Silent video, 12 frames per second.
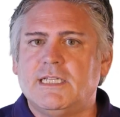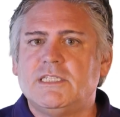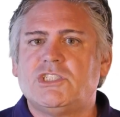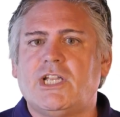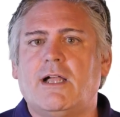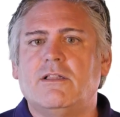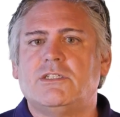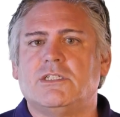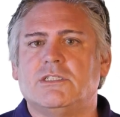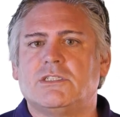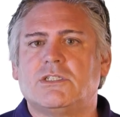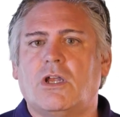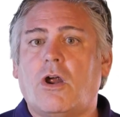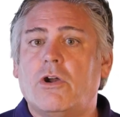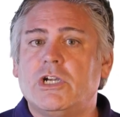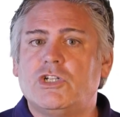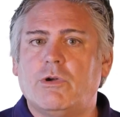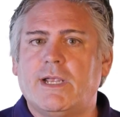these challenges
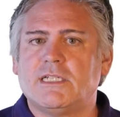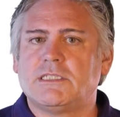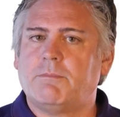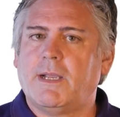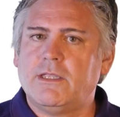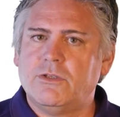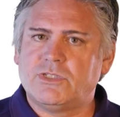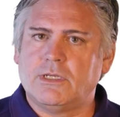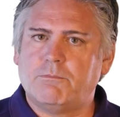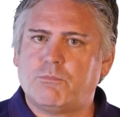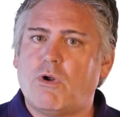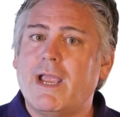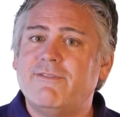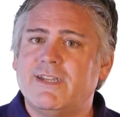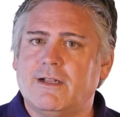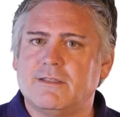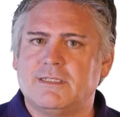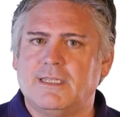are addressed by using private
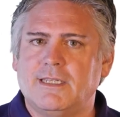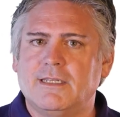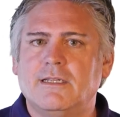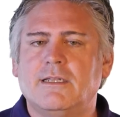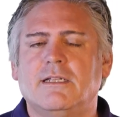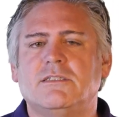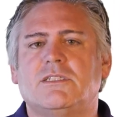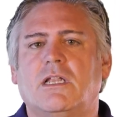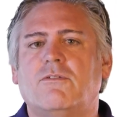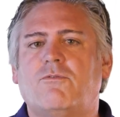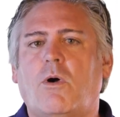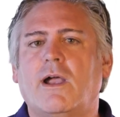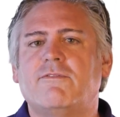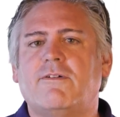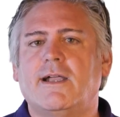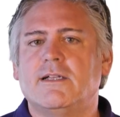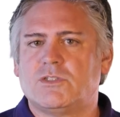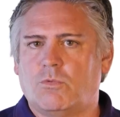LTE instead of
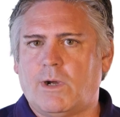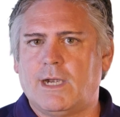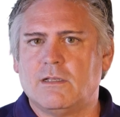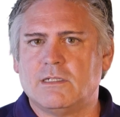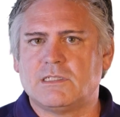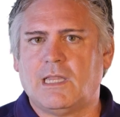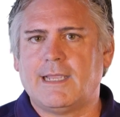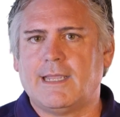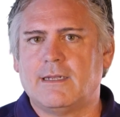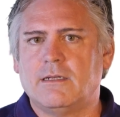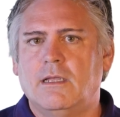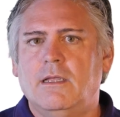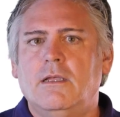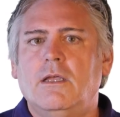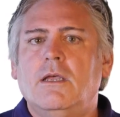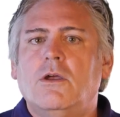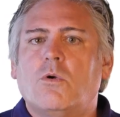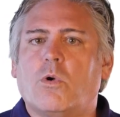Wi-Fi as a wireless LAN.
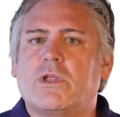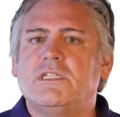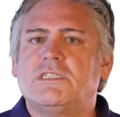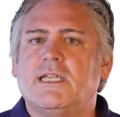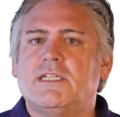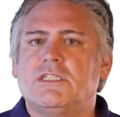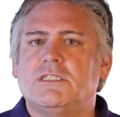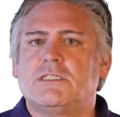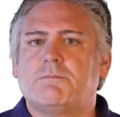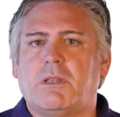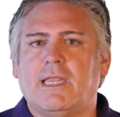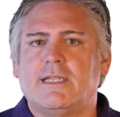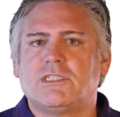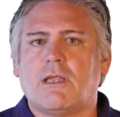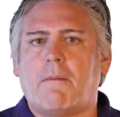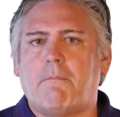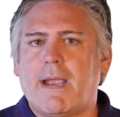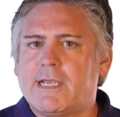Organizations place
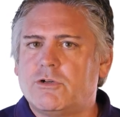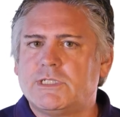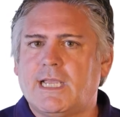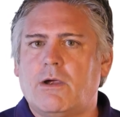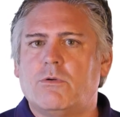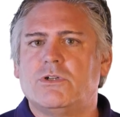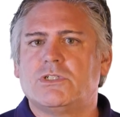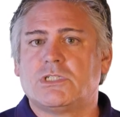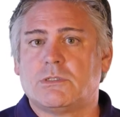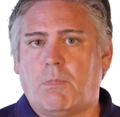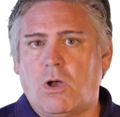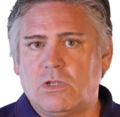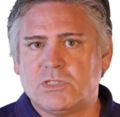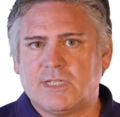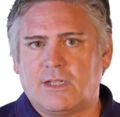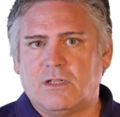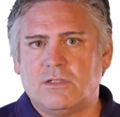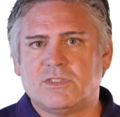micro towers, small
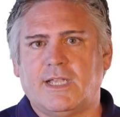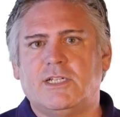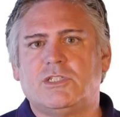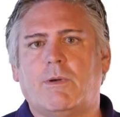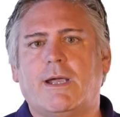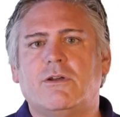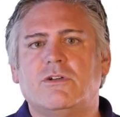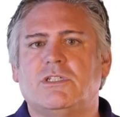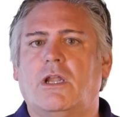cells, edge routers,